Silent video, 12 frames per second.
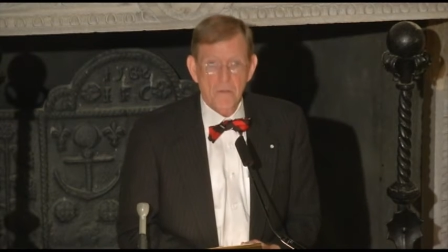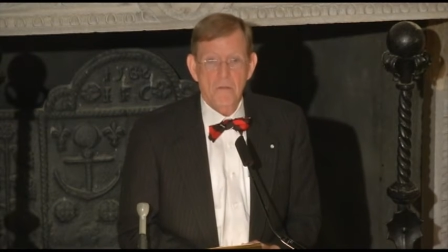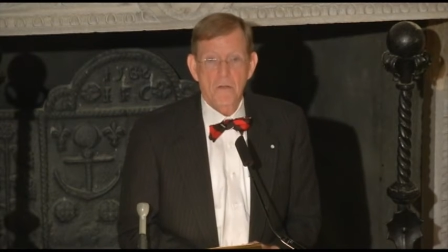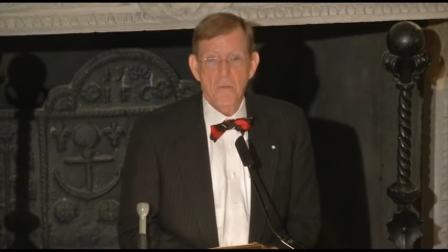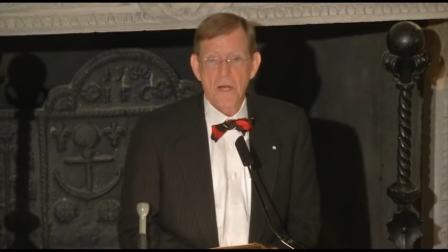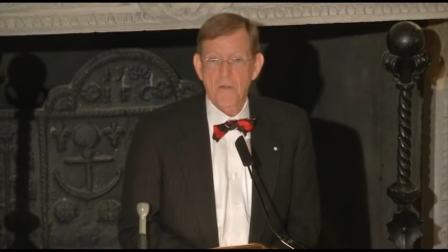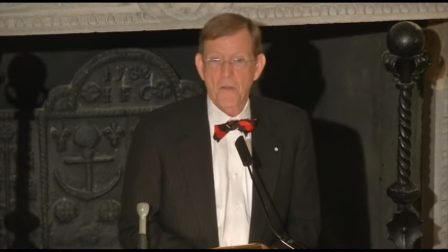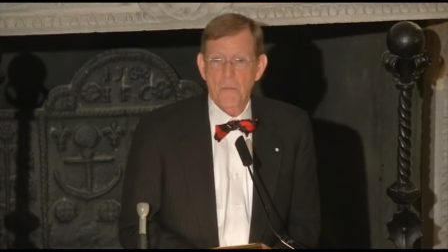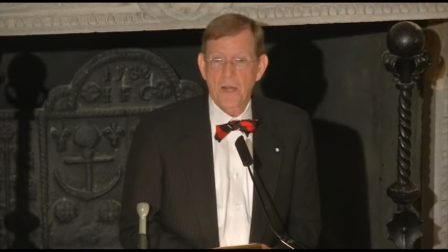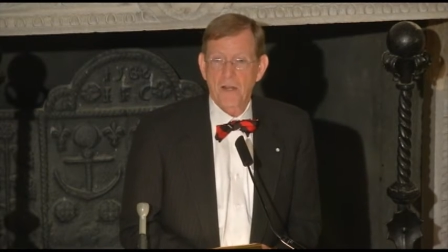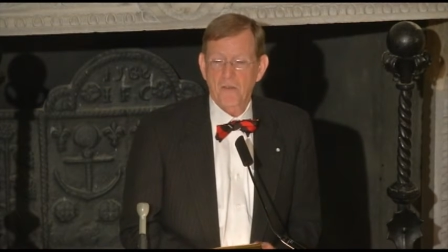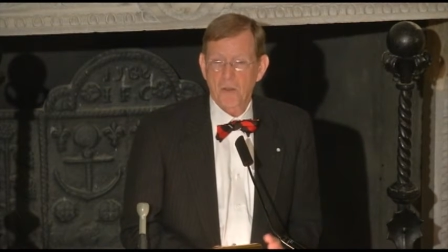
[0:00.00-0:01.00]
to meet in the
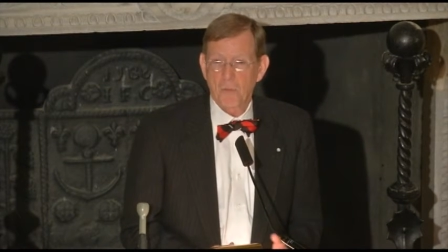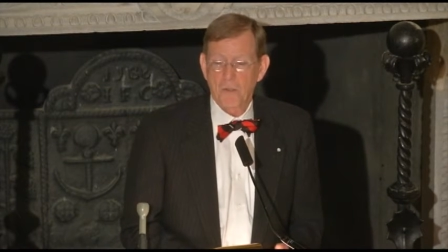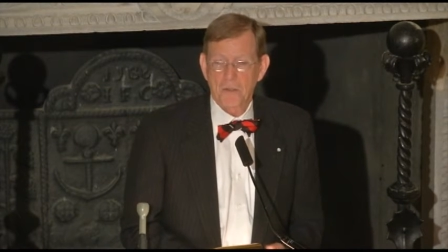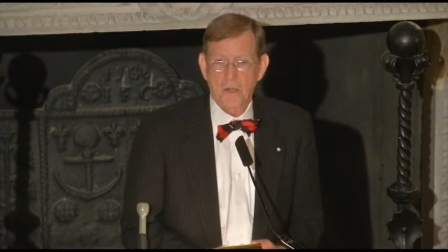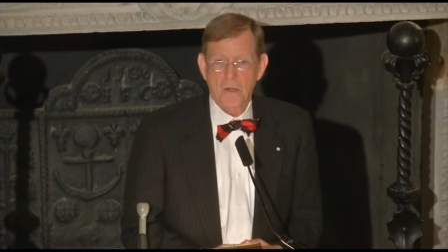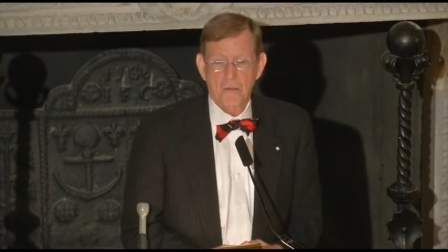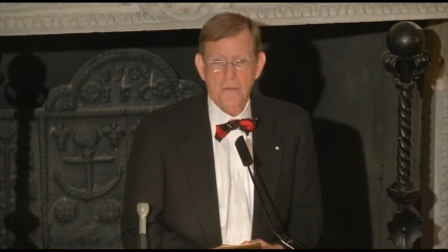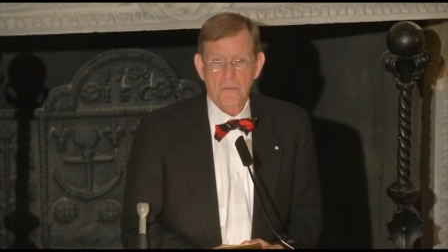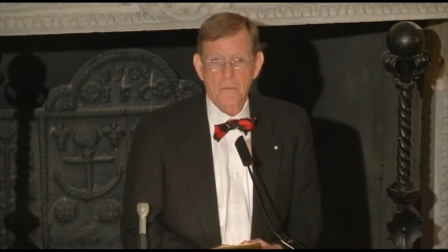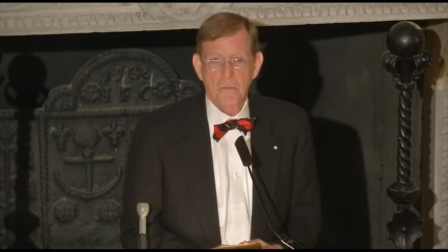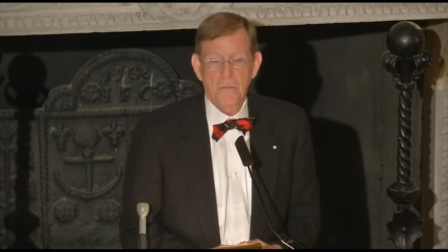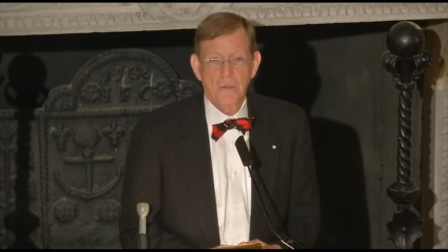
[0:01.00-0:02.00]
banks of the Watauga.
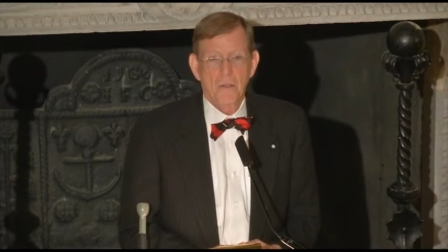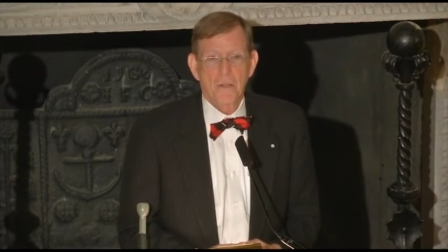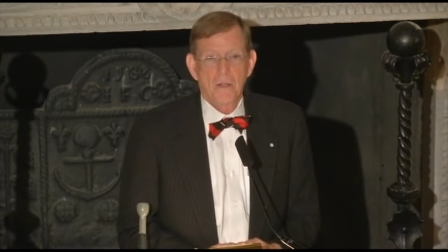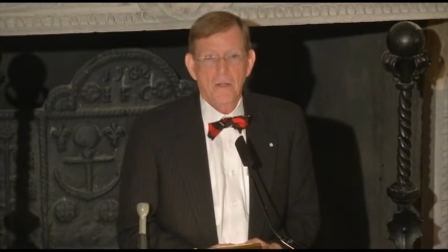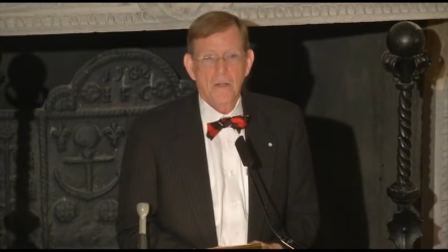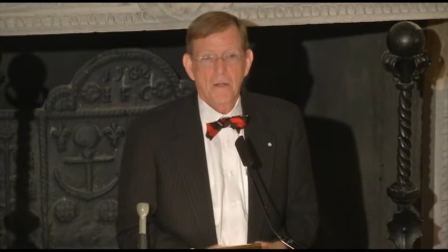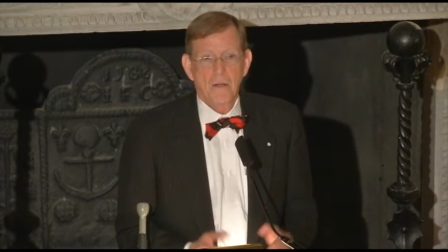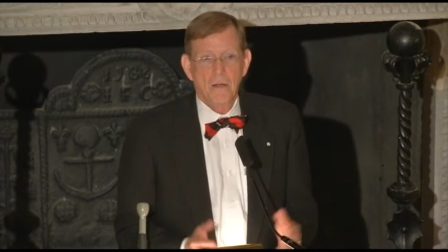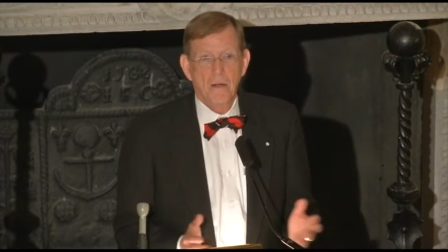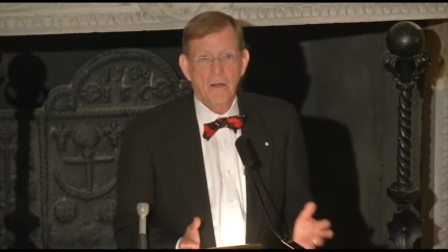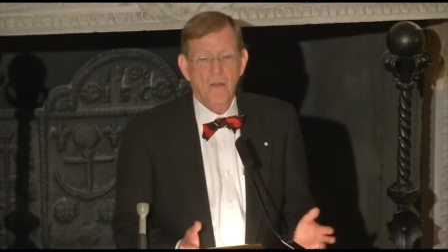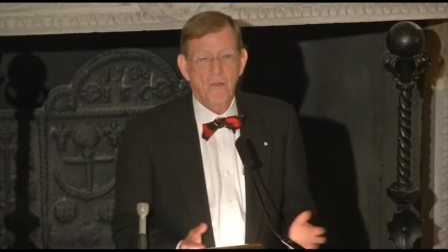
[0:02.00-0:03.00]

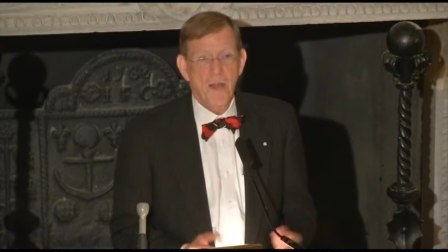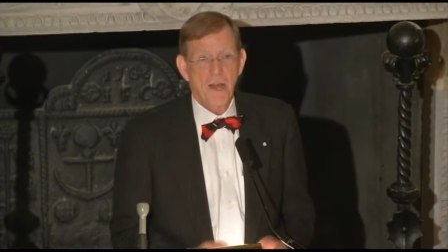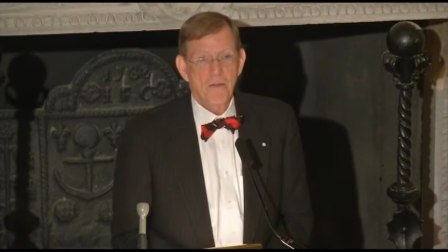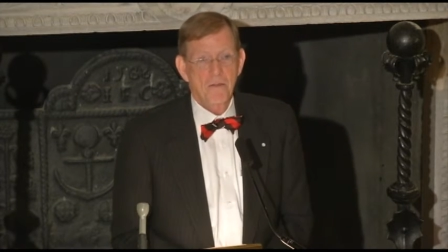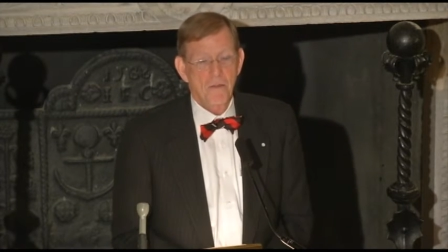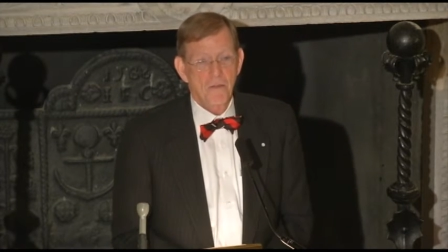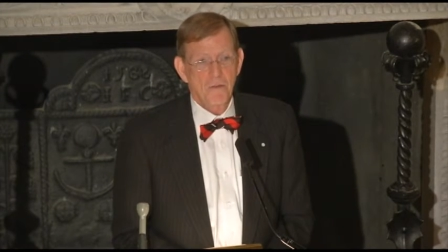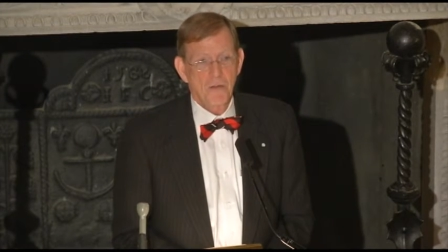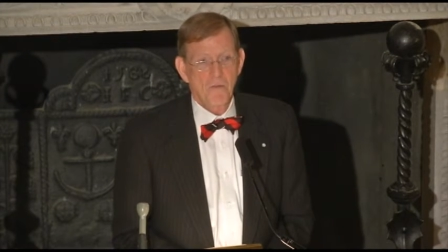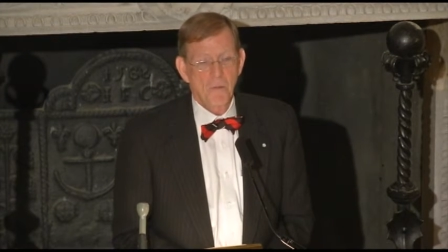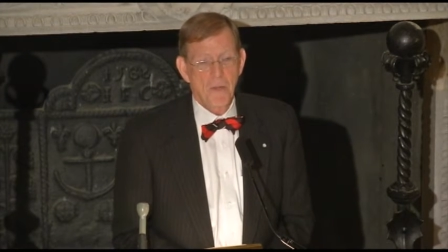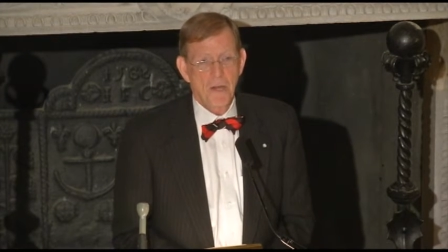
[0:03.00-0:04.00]
A thousand of these
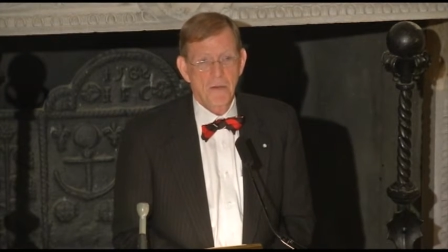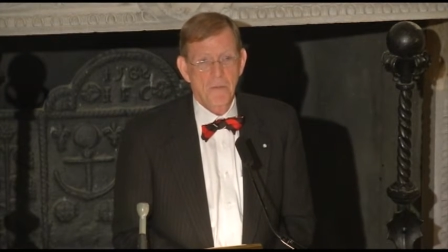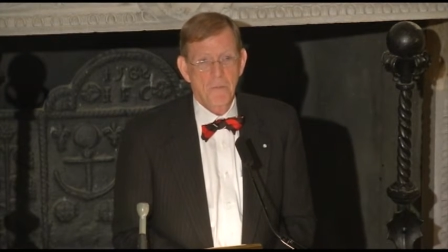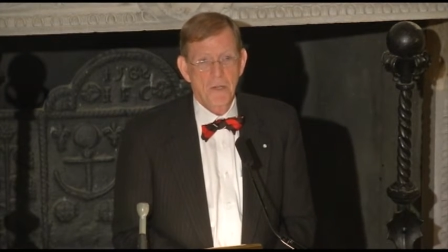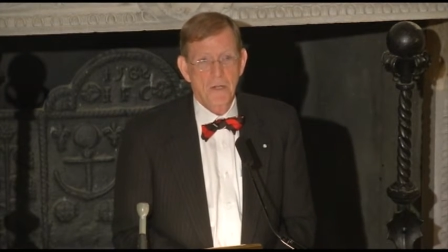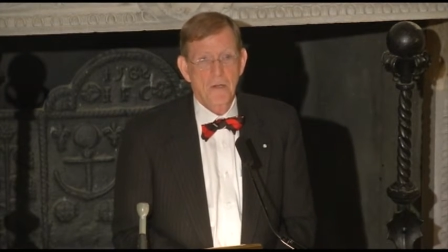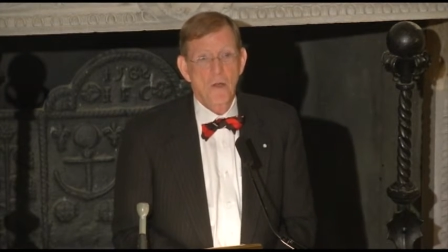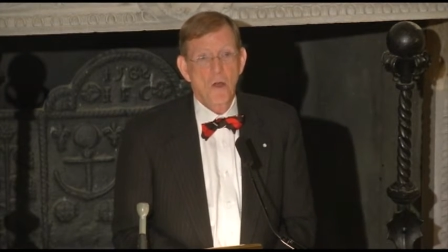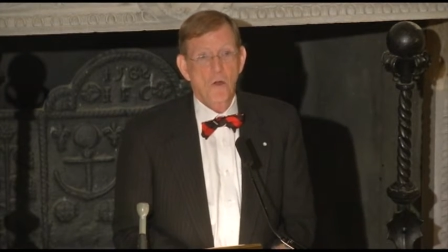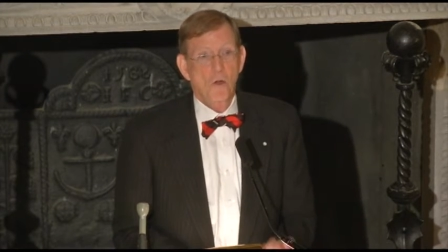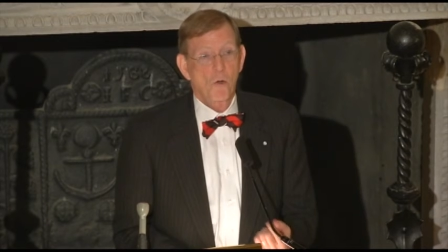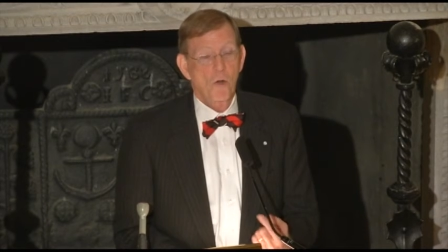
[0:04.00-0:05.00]
over mountain
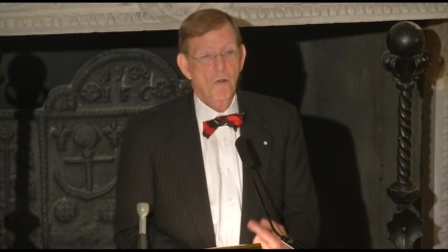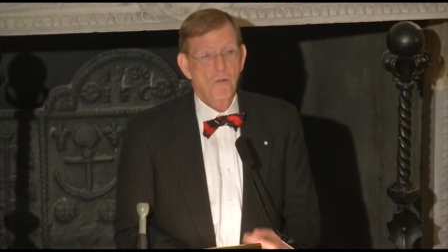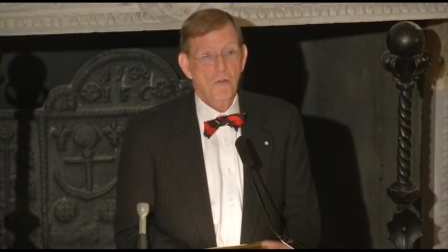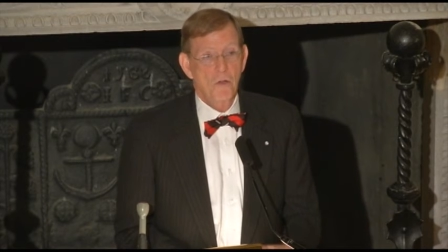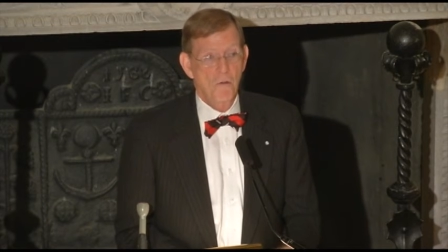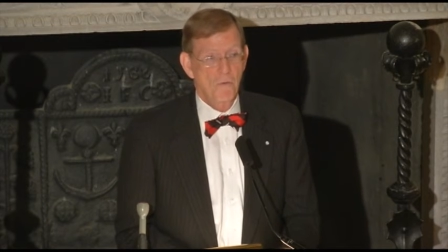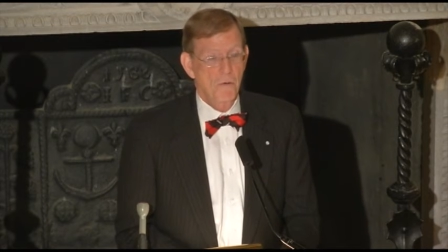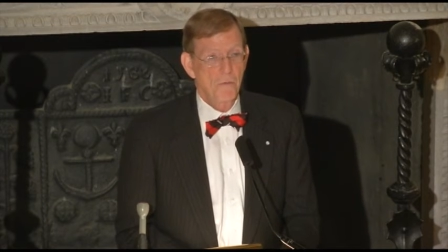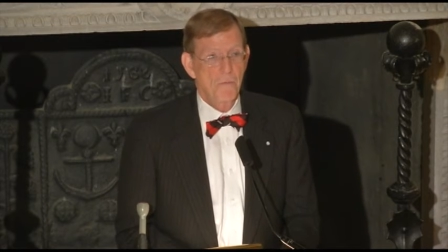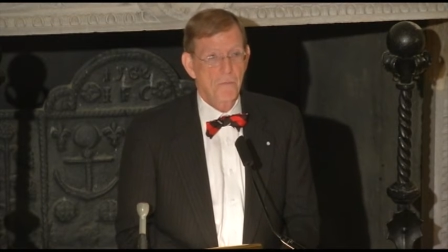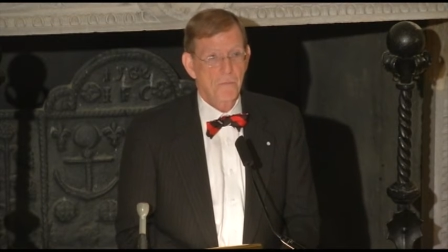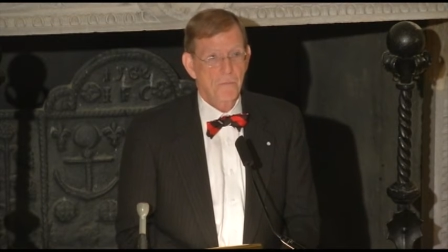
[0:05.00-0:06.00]
men crossed over